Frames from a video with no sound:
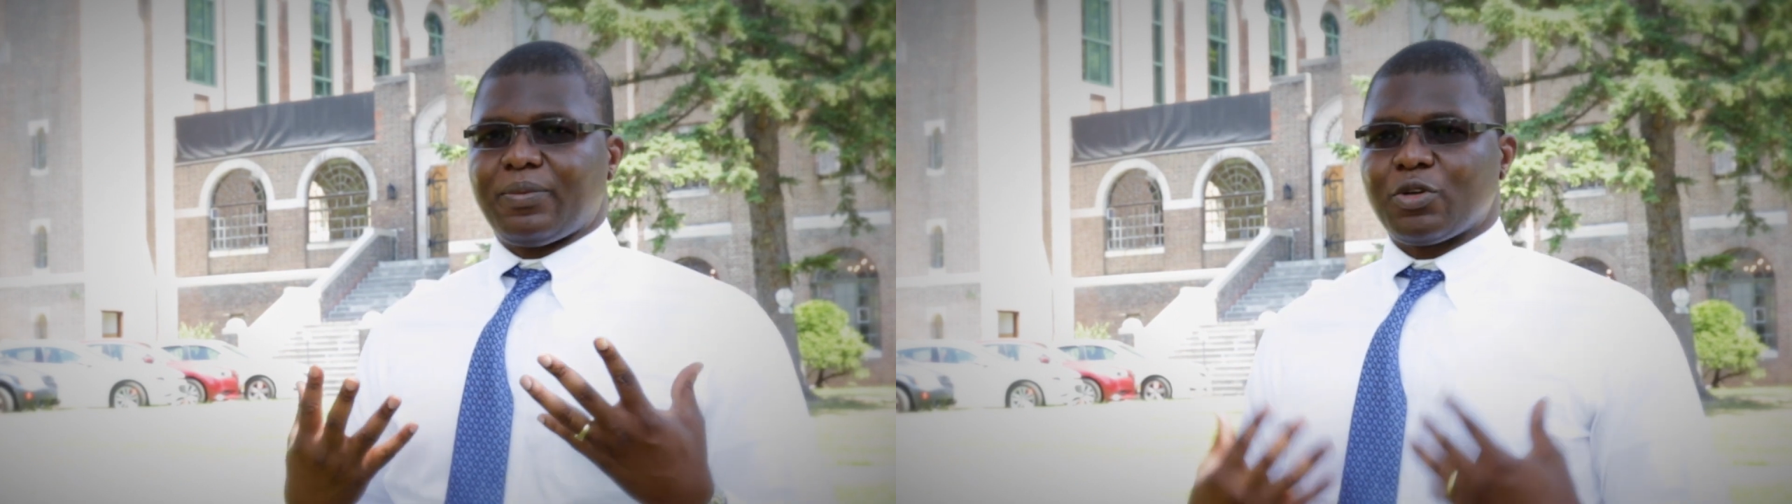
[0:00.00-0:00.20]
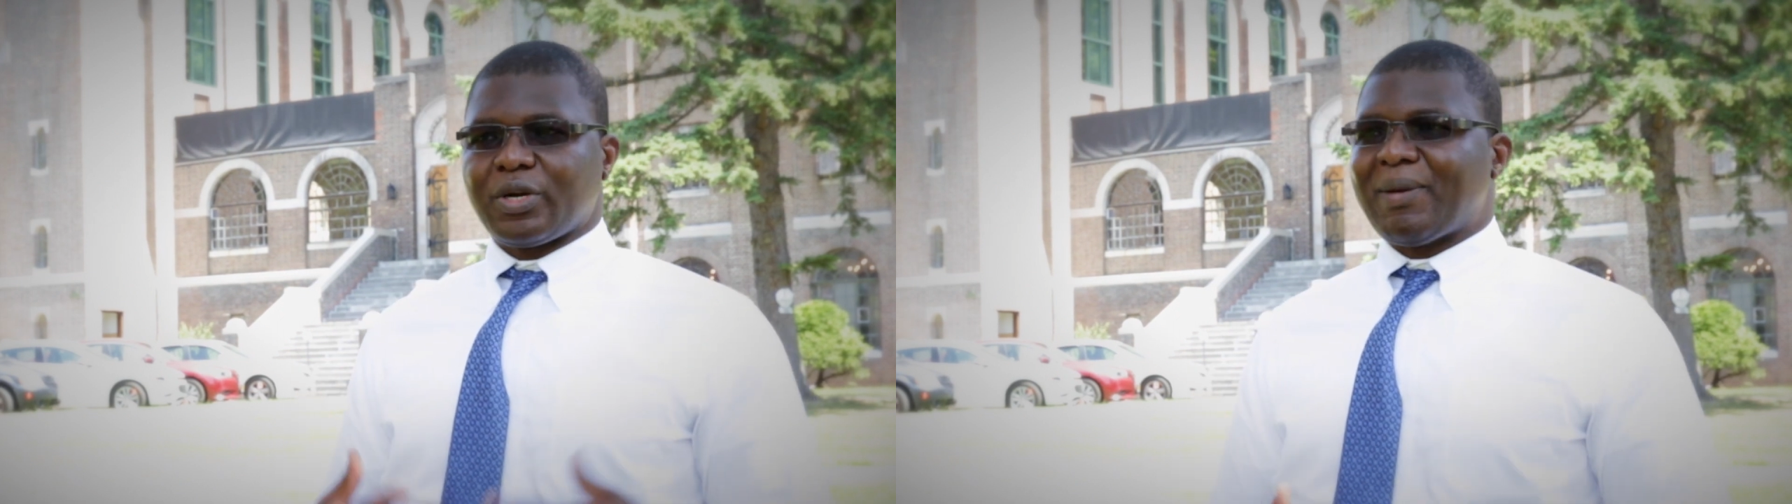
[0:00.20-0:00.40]

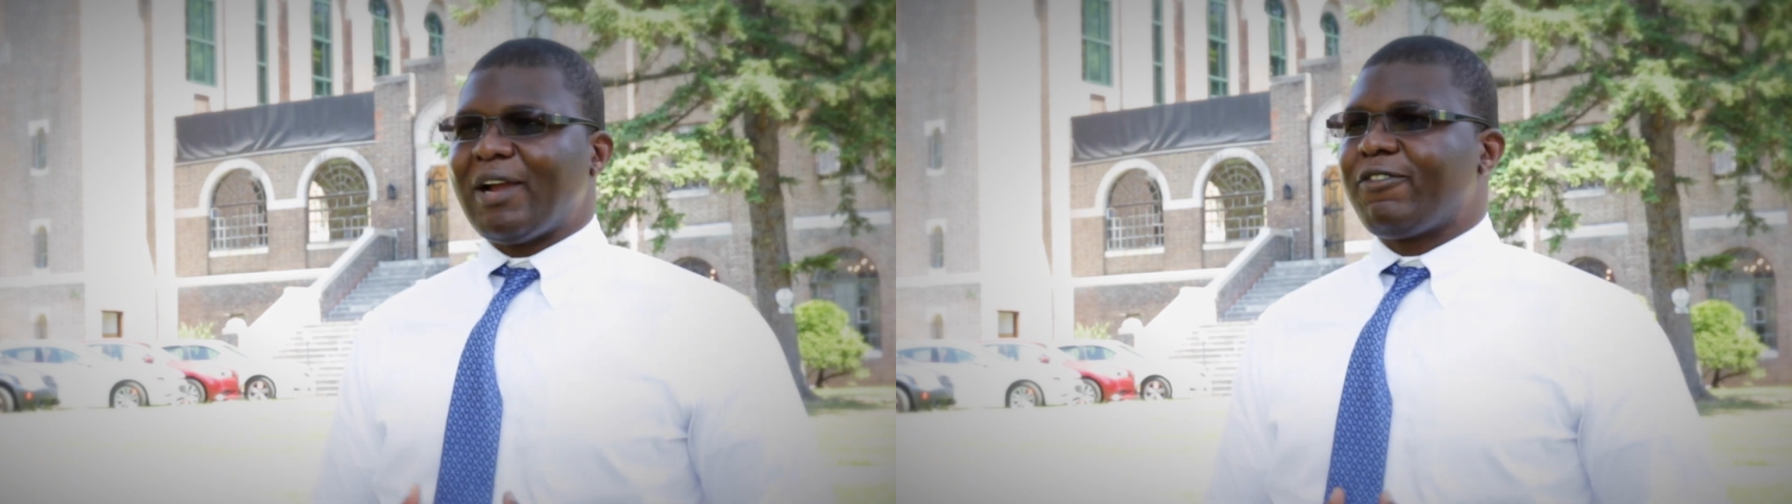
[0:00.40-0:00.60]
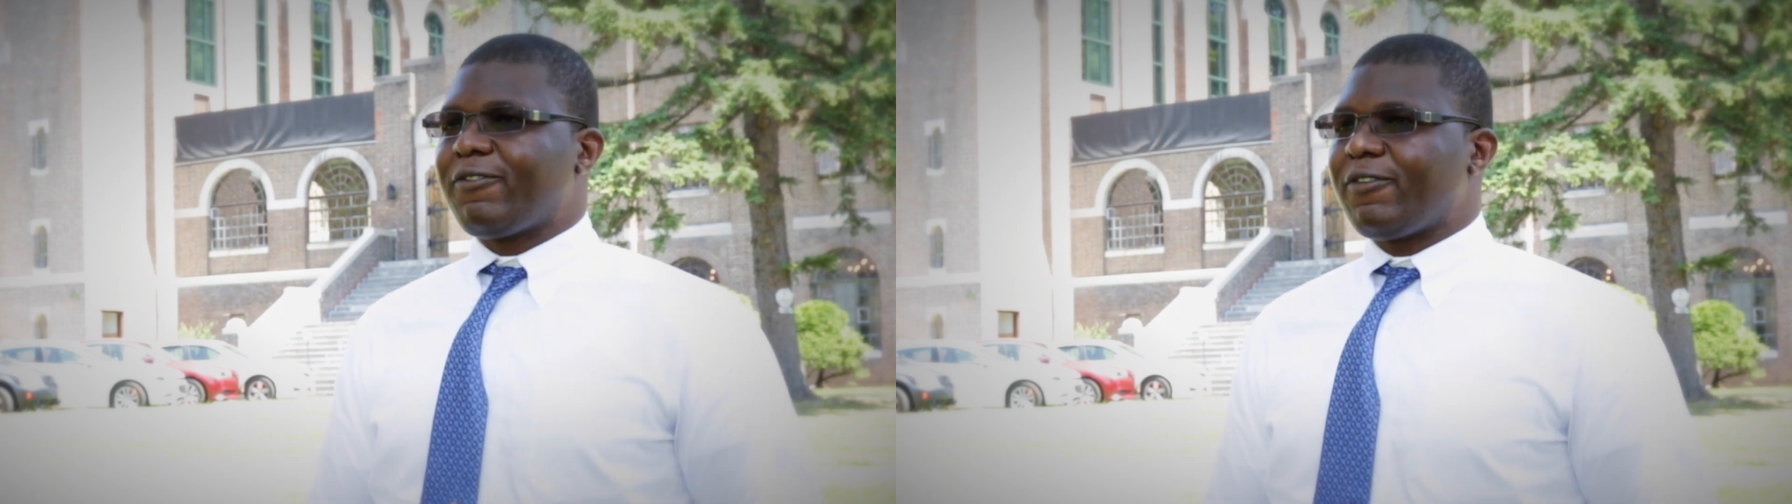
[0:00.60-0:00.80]
during
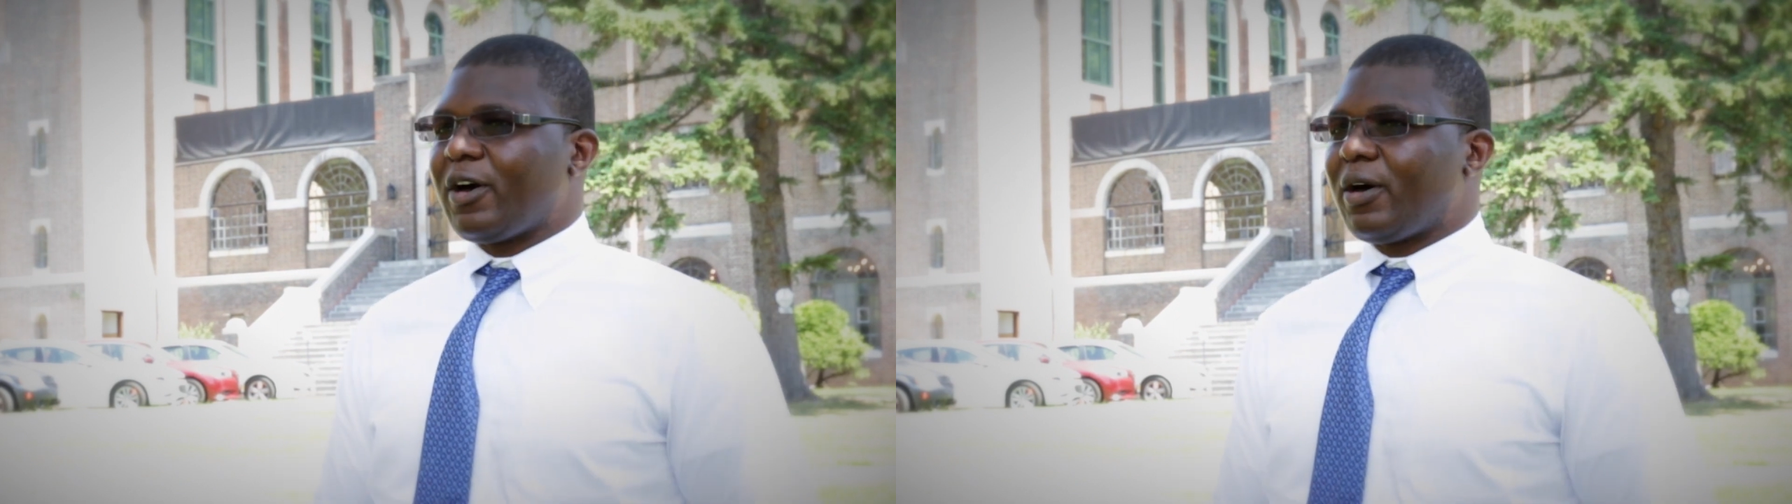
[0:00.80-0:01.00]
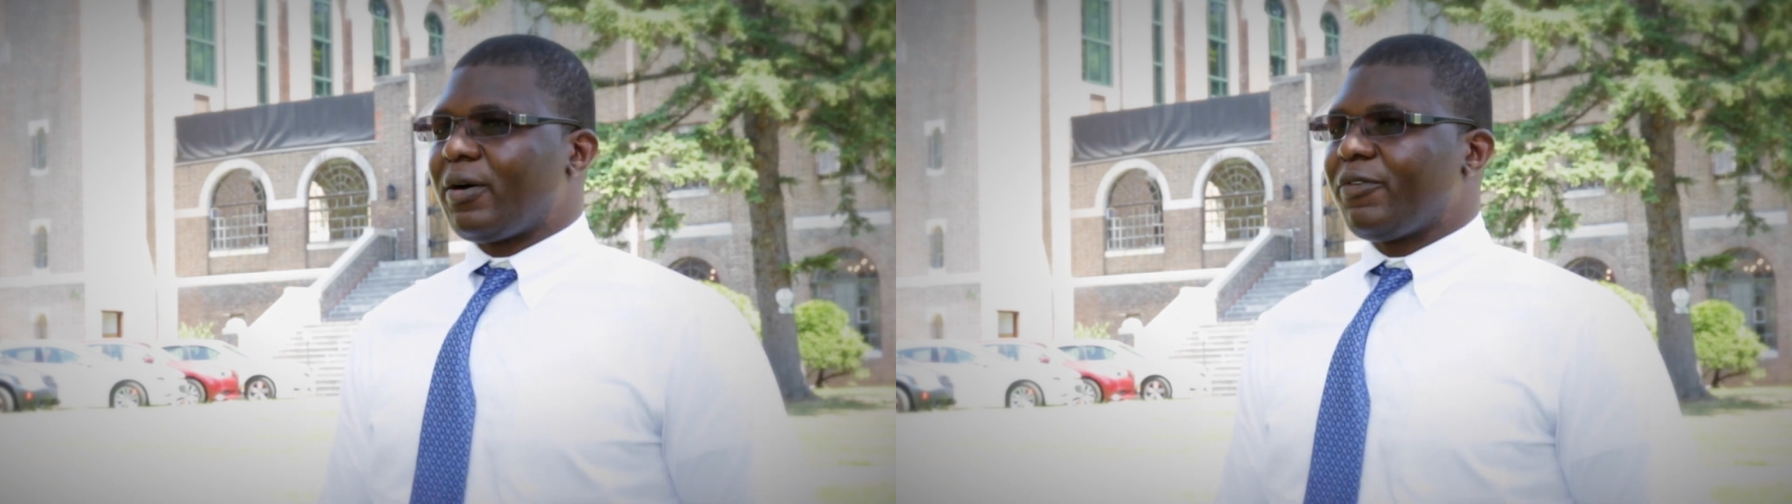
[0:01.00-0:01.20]
my
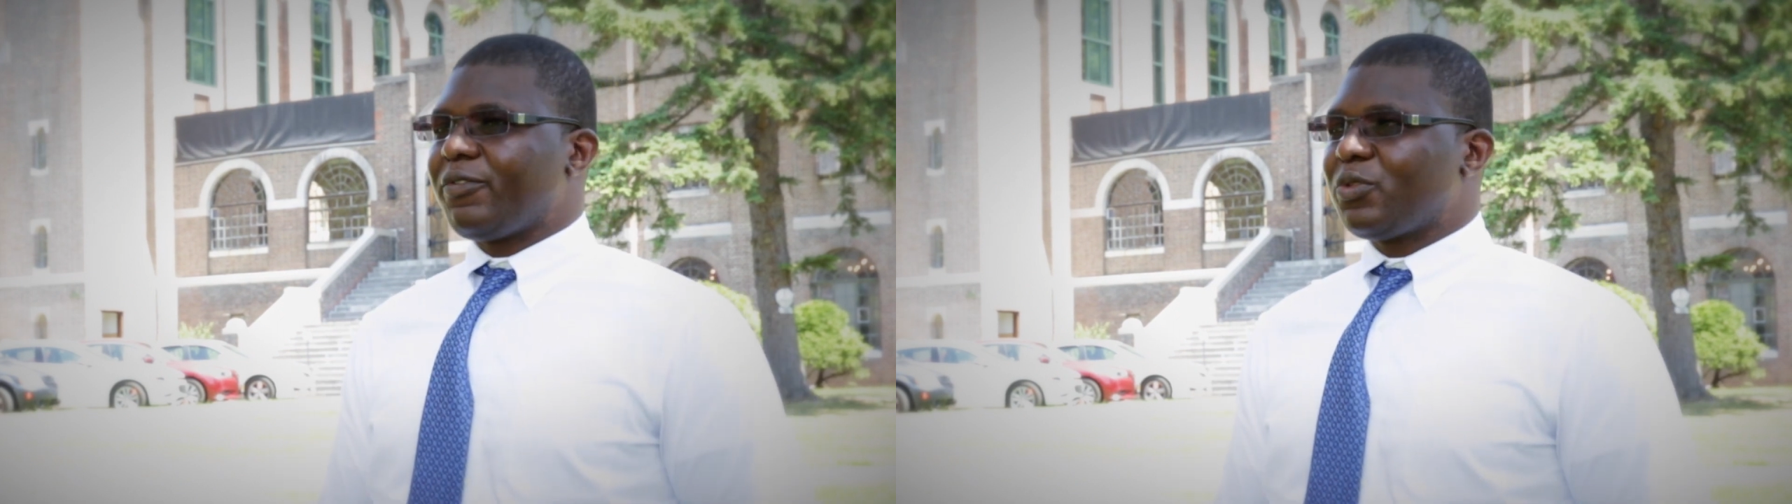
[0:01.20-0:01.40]
uh,